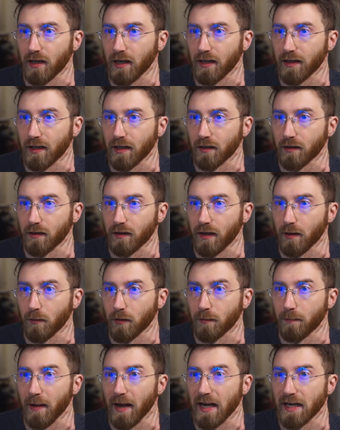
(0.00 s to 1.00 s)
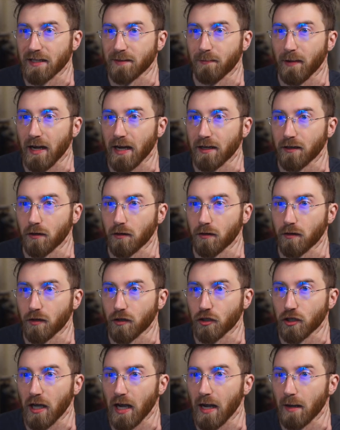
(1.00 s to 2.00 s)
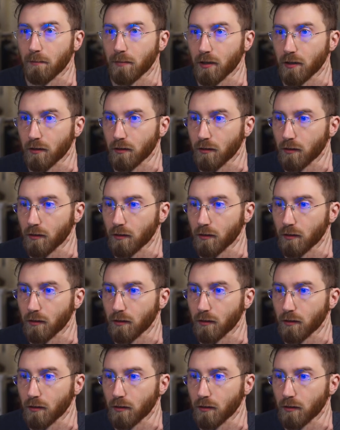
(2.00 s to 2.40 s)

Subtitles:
And then they would pass by to go to the shop.